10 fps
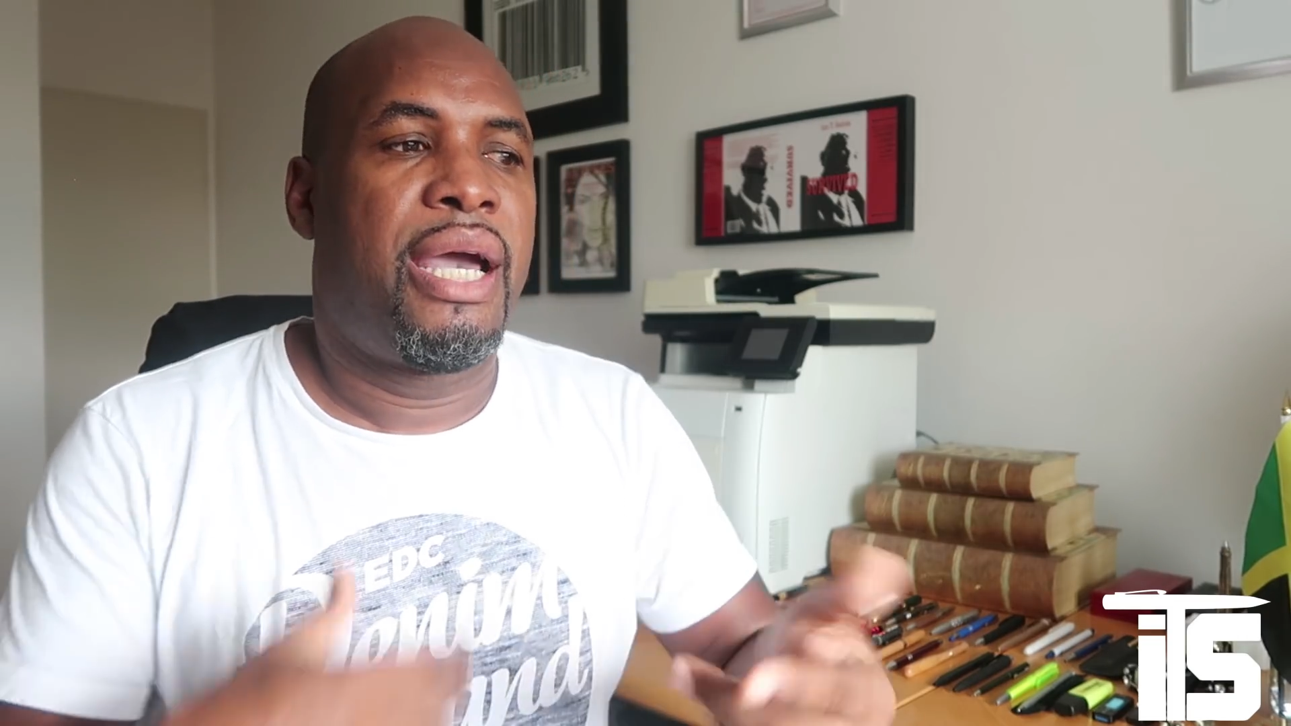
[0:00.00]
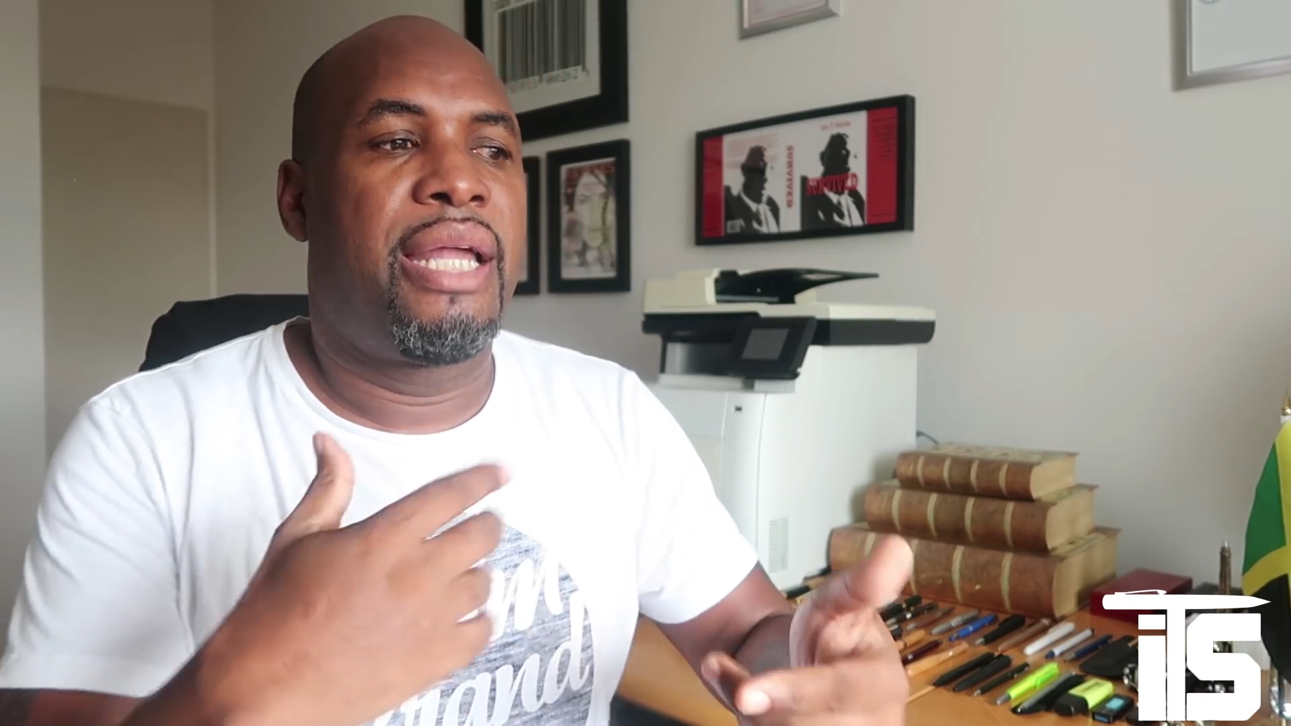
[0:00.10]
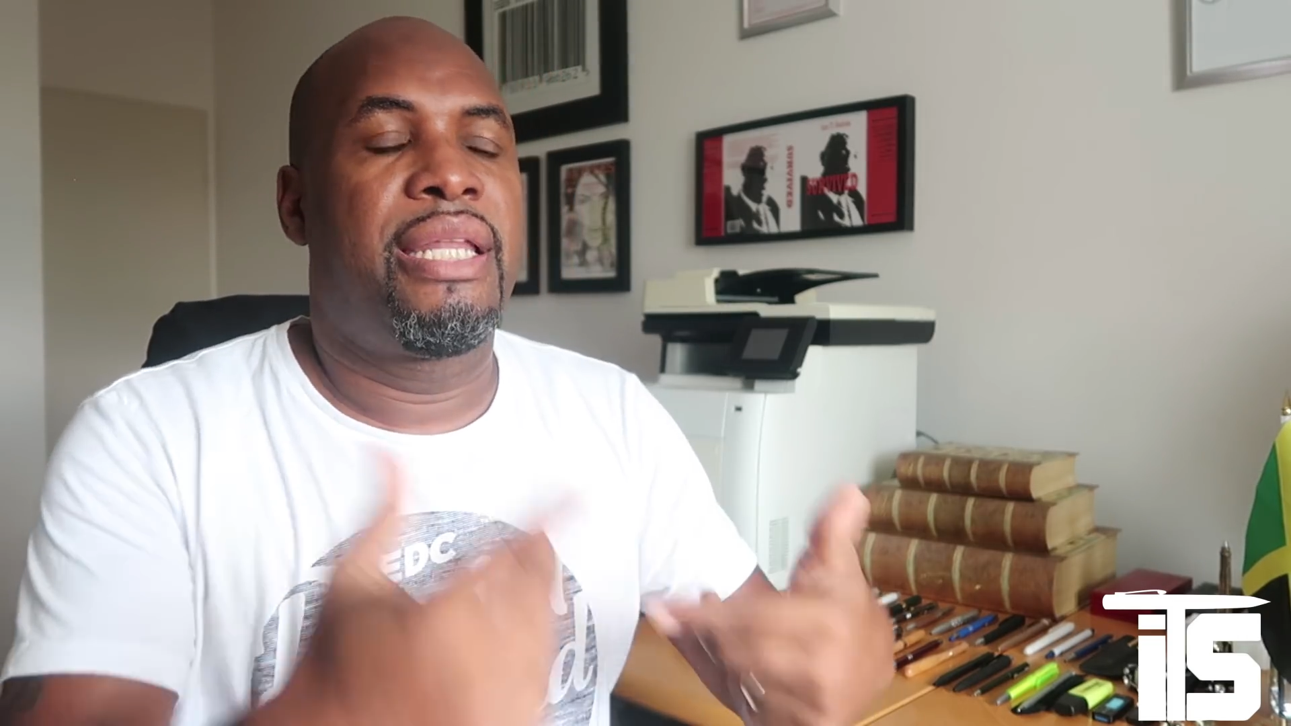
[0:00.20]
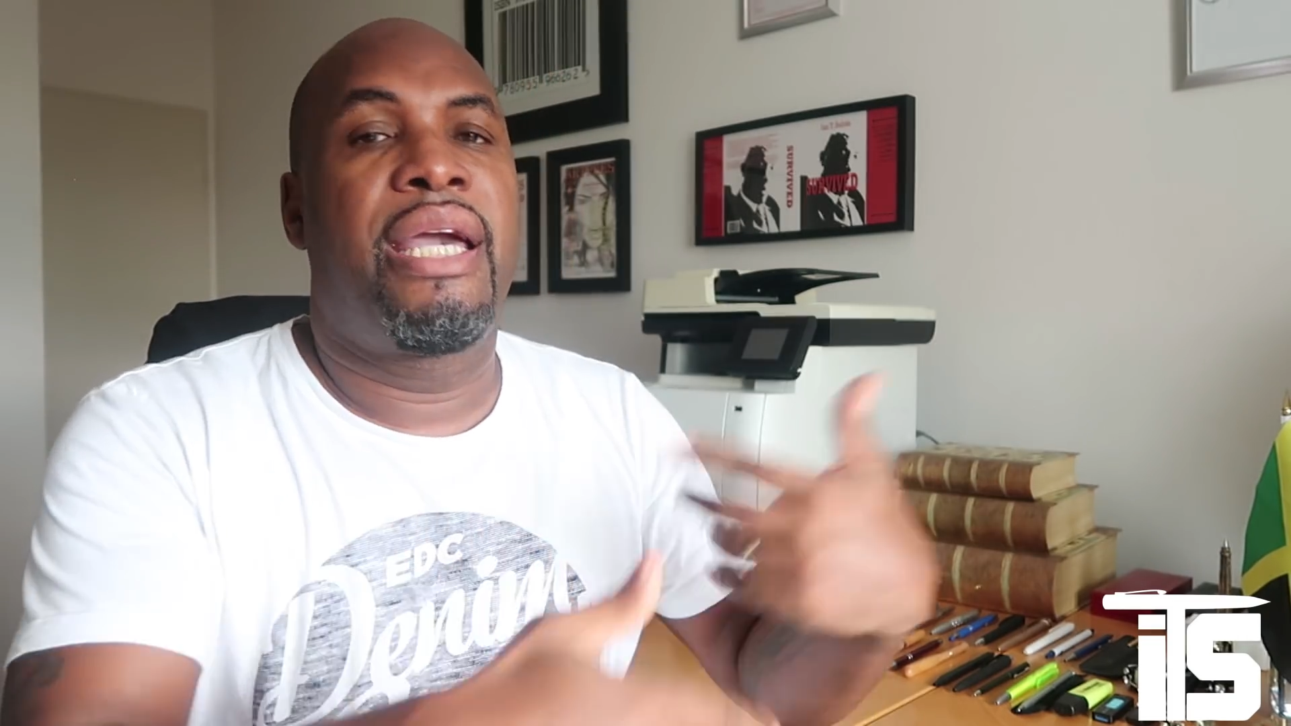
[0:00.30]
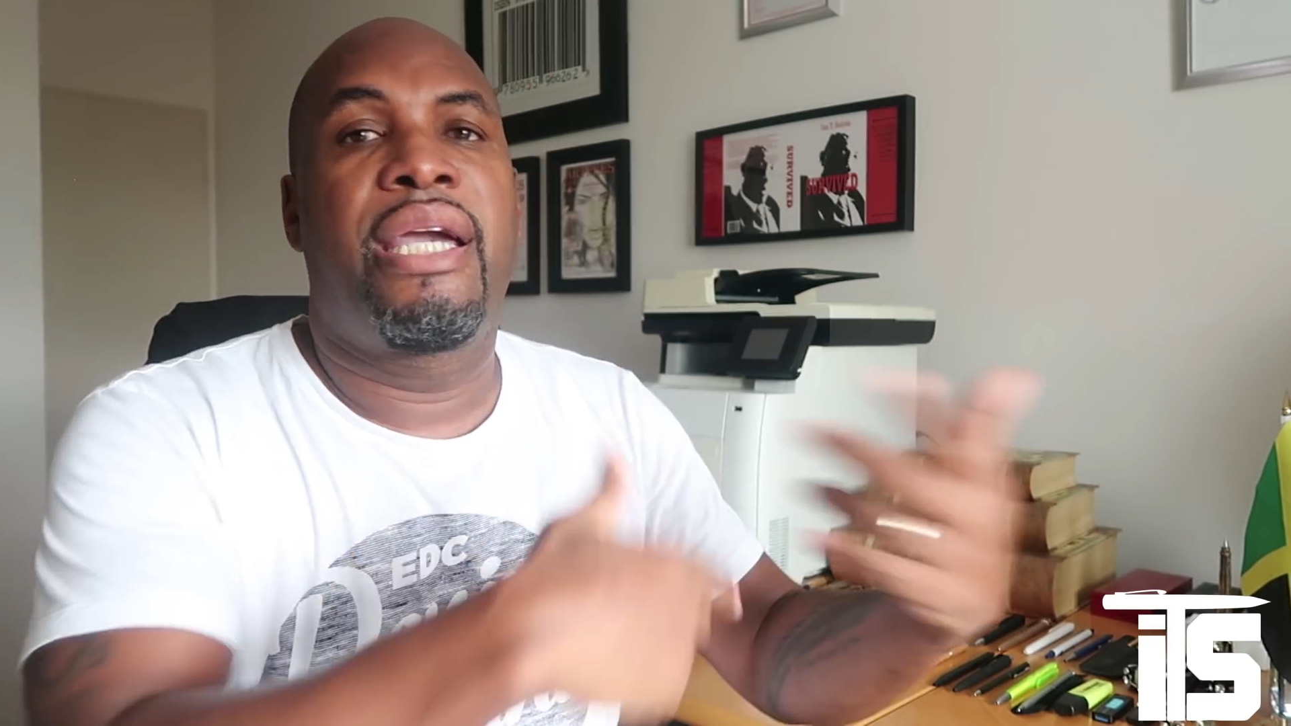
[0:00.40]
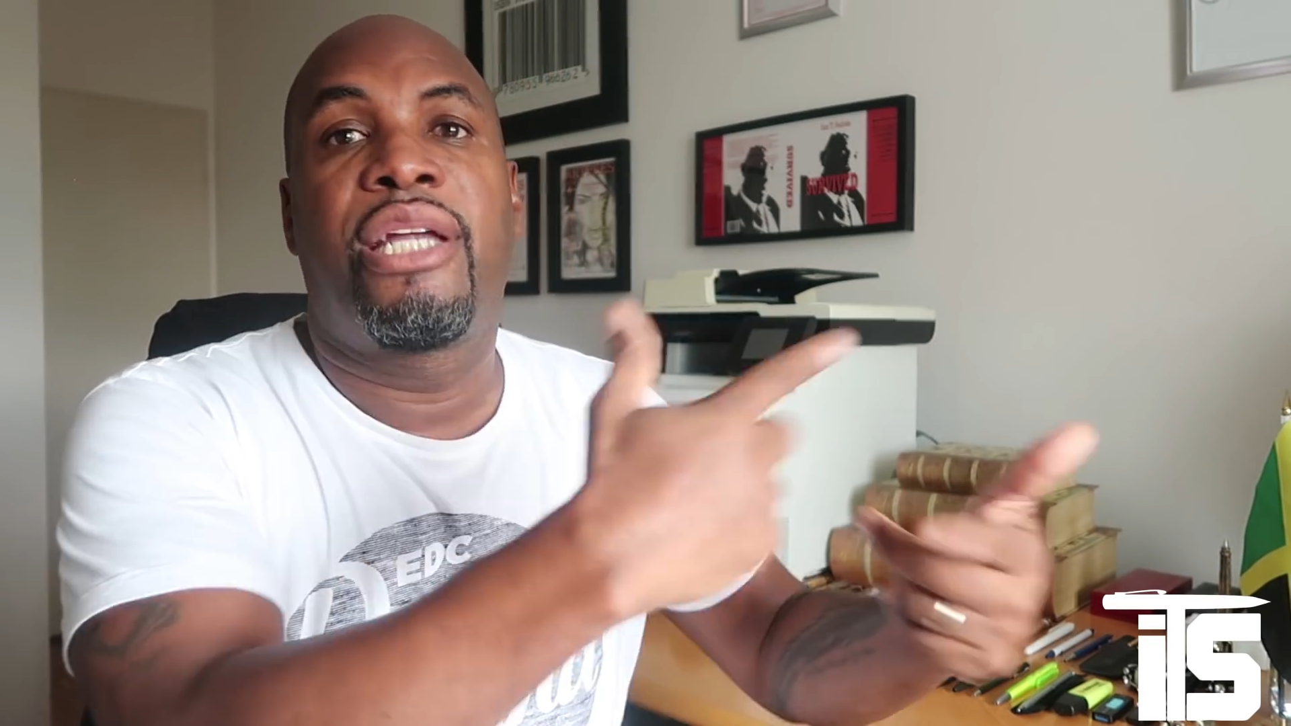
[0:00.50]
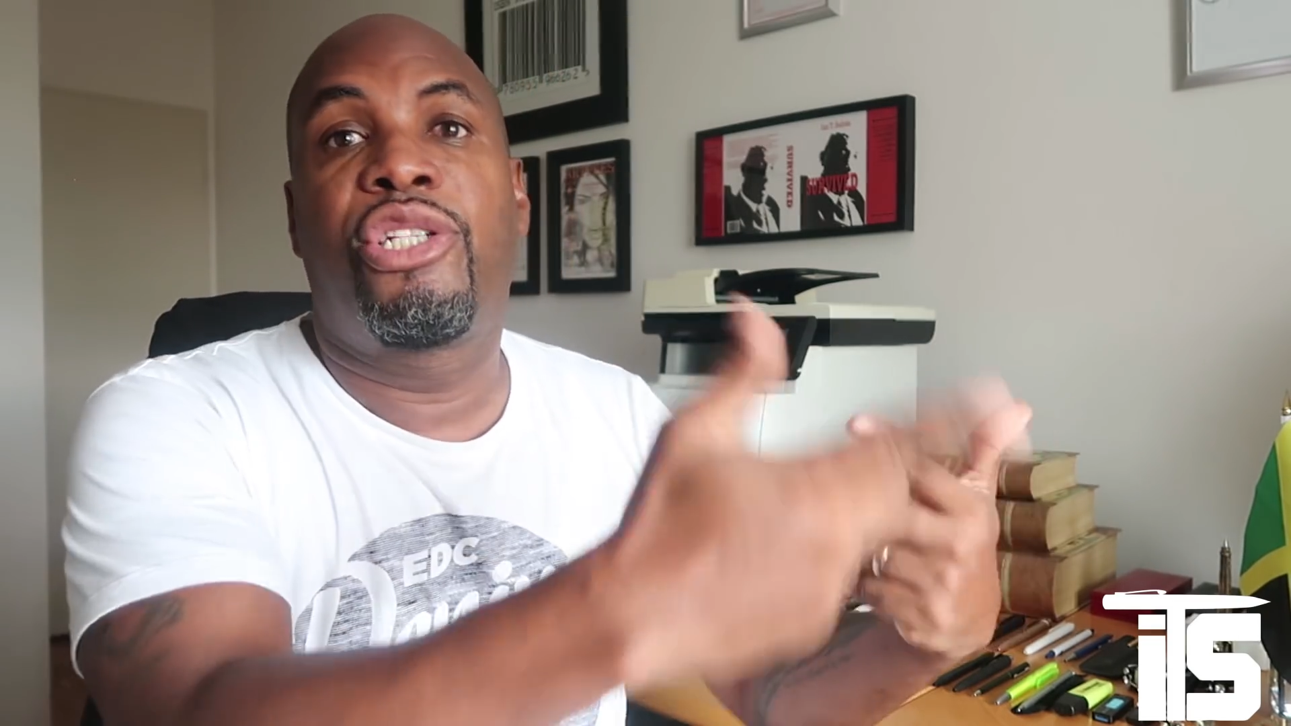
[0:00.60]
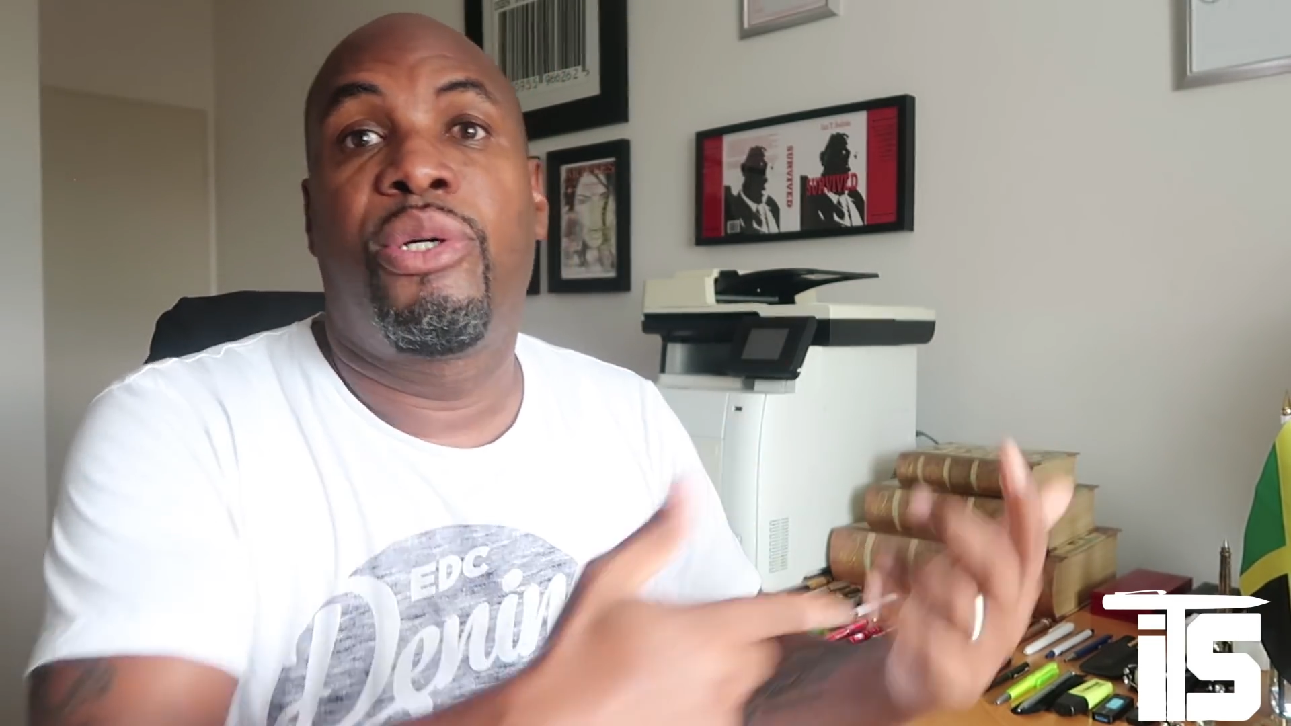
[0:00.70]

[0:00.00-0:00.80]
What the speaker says: and then get